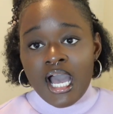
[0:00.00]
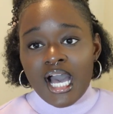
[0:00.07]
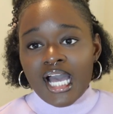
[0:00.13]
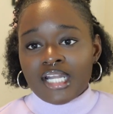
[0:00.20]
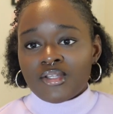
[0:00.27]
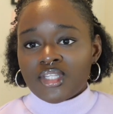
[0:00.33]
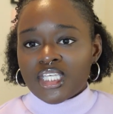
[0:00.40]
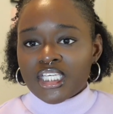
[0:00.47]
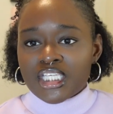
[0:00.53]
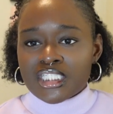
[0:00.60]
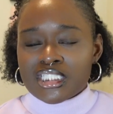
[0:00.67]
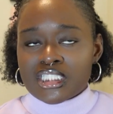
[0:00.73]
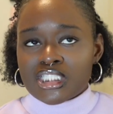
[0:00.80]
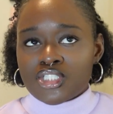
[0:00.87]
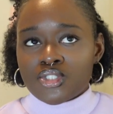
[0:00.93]
I don't think
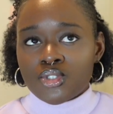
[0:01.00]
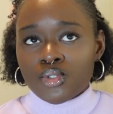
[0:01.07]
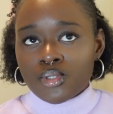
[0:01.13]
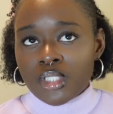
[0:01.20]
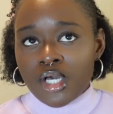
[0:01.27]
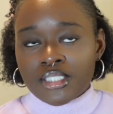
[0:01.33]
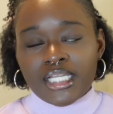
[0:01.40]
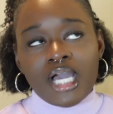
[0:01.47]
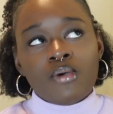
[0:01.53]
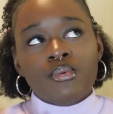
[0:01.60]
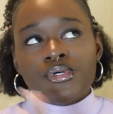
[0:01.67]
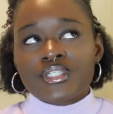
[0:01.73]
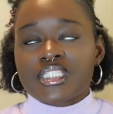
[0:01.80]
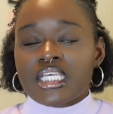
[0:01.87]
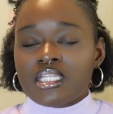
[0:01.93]
it's too long. Now, I
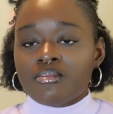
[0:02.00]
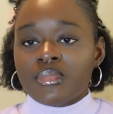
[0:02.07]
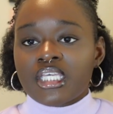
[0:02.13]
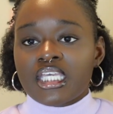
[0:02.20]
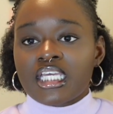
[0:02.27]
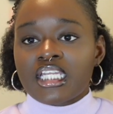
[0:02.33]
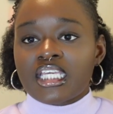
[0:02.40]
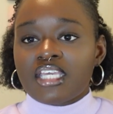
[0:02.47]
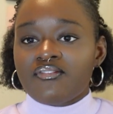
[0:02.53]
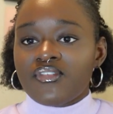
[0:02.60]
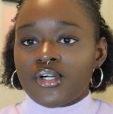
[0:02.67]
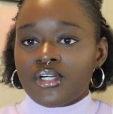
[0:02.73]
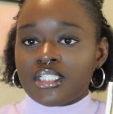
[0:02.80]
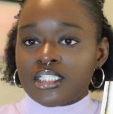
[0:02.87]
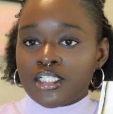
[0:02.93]
will say in the beginning it
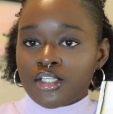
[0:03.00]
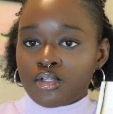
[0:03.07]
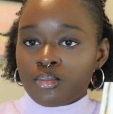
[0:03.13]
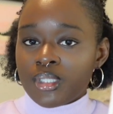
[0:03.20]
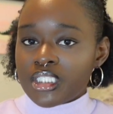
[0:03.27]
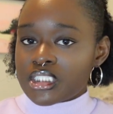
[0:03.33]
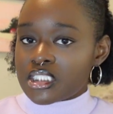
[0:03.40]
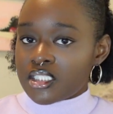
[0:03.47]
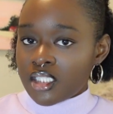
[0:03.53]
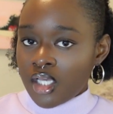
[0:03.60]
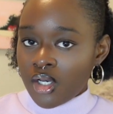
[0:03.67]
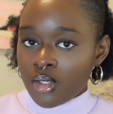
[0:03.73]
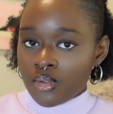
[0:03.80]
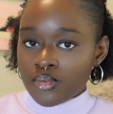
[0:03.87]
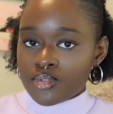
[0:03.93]
felt a little bit
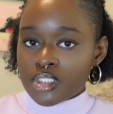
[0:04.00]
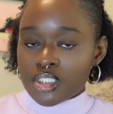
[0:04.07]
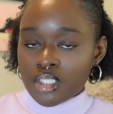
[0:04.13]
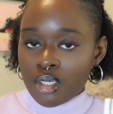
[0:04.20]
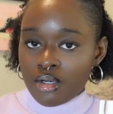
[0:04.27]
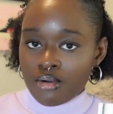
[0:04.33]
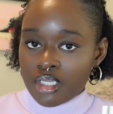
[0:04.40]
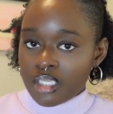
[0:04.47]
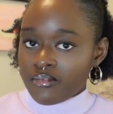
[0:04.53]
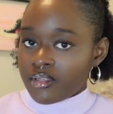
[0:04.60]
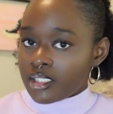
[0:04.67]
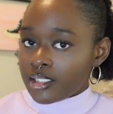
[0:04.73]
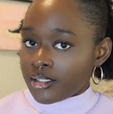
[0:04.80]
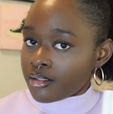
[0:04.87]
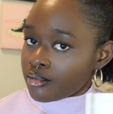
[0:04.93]
slow, so give
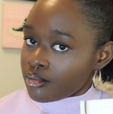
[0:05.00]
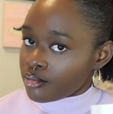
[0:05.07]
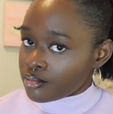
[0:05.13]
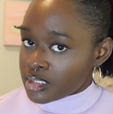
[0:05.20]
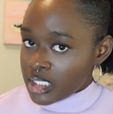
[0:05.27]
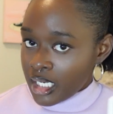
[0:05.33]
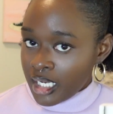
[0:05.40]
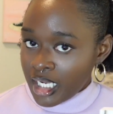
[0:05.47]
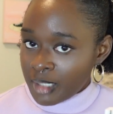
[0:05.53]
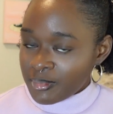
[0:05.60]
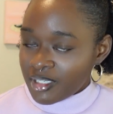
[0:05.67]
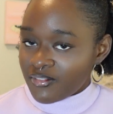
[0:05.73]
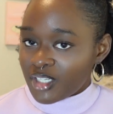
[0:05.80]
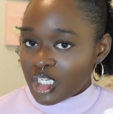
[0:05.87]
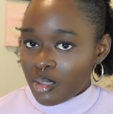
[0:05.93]
it a little time,
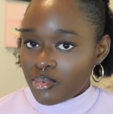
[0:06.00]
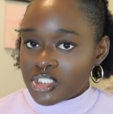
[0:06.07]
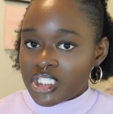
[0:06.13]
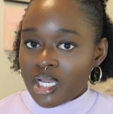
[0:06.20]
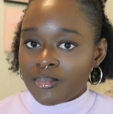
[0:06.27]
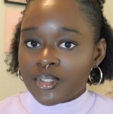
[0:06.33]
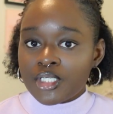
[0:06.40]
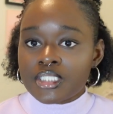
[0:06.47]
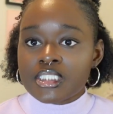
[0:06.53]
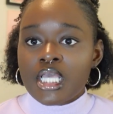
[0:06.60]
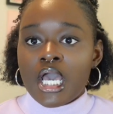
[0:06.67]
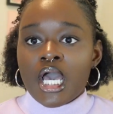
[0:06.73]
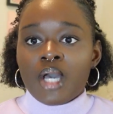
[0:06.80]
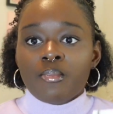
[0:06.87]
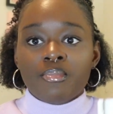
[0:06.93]
give it a couple chapters,
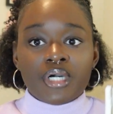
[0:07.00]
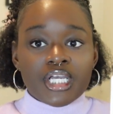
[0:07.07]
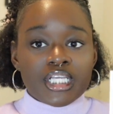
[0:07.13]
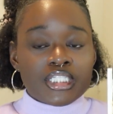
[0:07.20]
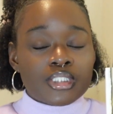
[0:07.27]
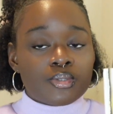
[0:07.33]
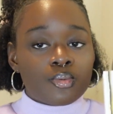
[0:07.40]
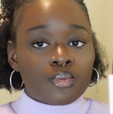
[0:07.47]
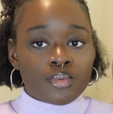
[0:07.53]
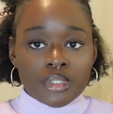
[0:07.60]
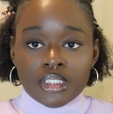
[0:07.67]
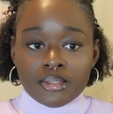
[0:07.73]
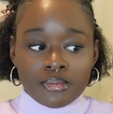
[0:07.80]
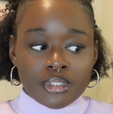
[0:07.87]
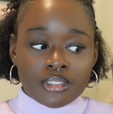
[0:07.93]
but it's
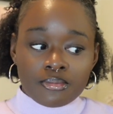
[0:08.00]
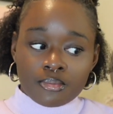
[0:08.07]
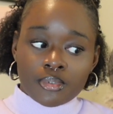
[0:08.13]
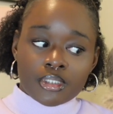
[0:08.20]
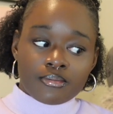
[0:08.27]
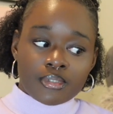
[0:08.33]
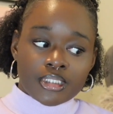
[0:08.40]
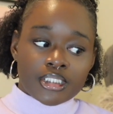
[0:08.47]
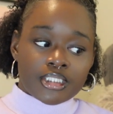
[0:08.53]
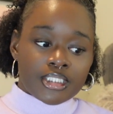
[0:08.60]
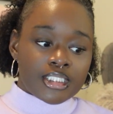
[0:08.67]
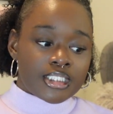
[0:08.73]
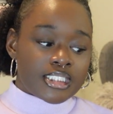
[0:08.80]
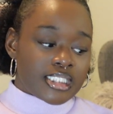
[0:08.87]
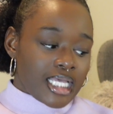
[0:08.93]
really
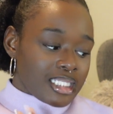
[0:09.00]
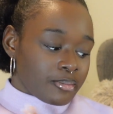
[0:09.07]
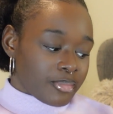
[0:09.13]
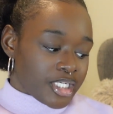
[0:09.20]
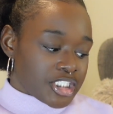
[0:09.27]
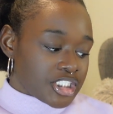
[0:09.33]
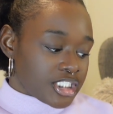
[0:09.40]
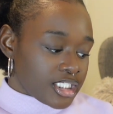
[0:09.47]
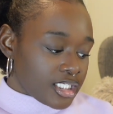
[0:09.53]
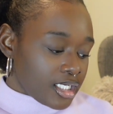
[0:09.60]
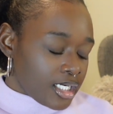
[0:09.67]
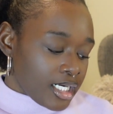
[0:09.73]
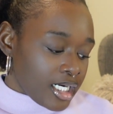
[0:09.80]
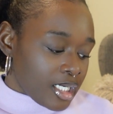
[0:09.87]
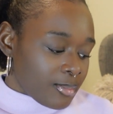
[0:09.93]
good. Silent Patient.
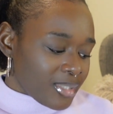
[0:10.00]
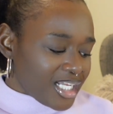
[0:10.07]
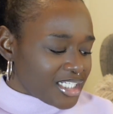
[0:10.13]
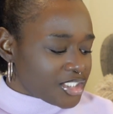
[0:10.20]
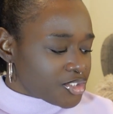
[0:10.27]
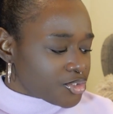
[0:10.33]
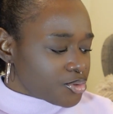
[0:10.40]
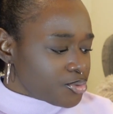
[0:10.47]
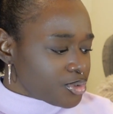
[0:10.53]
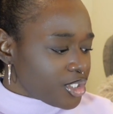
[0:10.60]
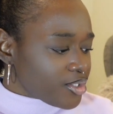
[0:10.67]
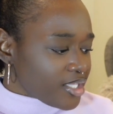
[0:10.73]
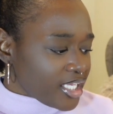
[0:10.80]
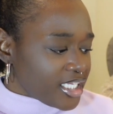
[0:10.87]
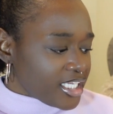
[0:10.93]
And I do
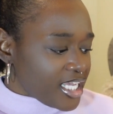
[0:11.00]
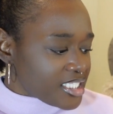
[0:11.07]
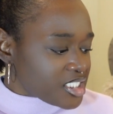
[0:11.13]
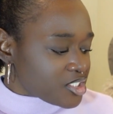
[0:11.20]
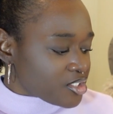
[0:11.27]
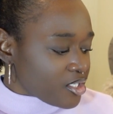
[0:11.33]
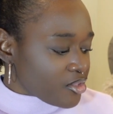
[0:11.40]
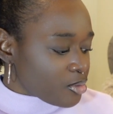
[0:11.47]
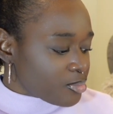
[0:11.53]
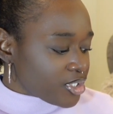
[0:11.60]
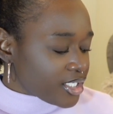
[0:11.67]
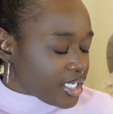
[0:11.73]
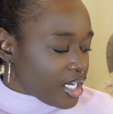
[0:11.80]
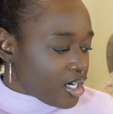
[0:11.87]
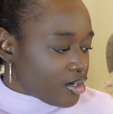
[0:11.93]
know that he has another
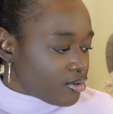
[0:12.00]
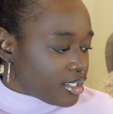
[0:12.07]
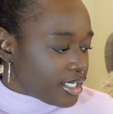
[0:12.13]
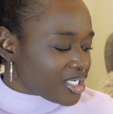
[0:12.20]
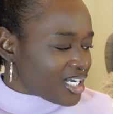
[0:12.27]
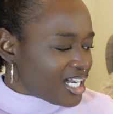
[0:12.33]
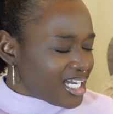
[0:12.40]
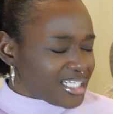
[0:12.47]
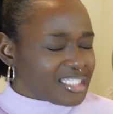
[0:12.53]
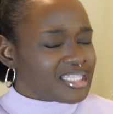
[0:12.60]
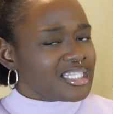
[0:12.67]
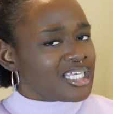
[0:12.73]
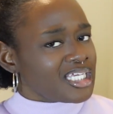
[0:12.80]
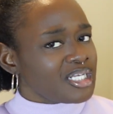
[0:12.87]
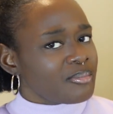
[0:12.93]
book out. I'm kind of
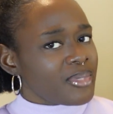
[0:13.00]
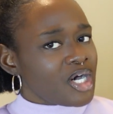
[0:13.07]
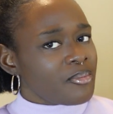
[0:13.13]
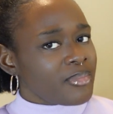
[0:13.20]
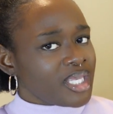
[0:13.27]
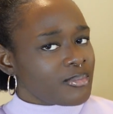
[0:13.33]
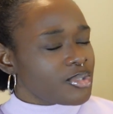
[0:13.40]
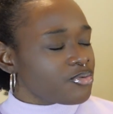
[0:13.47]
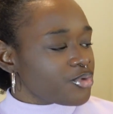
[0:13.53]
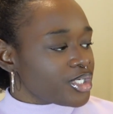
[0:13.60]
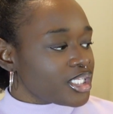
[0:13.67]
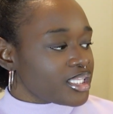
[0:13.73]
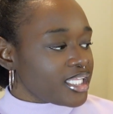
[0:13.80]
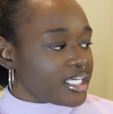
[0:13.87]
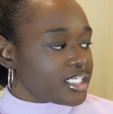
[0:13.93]
thinking about maybe
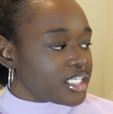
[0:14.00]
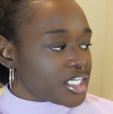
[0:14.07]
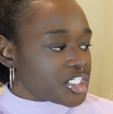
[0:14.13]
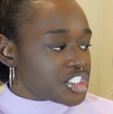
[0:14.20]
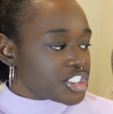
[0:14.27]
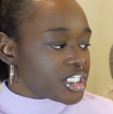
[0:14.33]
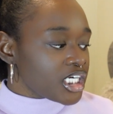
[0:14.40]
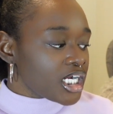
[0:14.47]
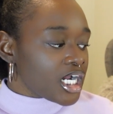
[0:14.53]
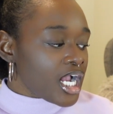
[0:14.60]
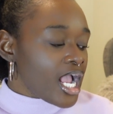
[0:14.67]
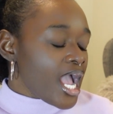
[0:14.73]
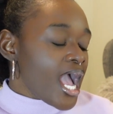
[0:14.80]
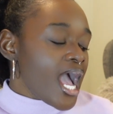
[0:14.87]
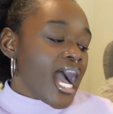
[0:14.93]
reading that next year.
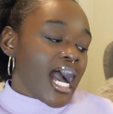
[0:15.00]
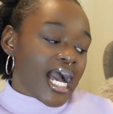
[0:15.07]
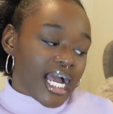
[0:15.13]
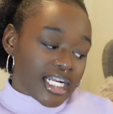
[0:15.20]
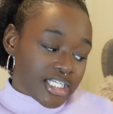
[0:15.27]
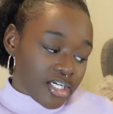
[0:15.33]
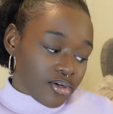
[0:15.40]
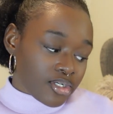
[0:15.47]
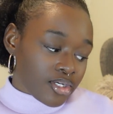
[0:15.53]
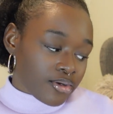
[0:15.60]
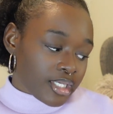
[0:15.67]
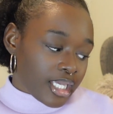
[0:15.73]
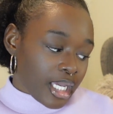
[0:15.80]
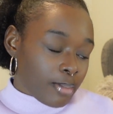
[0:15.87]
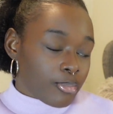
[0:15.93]
I don't know
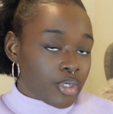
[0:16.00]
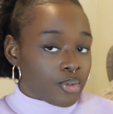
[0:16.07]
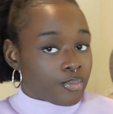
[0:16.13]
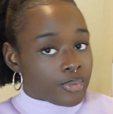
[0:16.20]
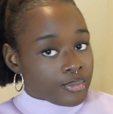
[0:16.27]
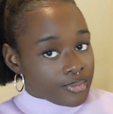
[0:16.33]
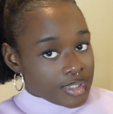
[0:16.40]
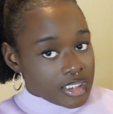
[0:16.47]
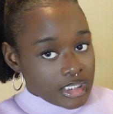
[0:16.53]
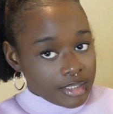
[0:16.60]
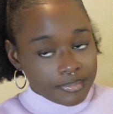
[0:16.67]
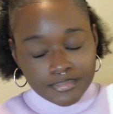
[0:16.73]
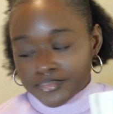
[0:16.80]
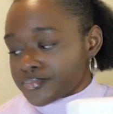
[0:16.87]
yet, but we will see.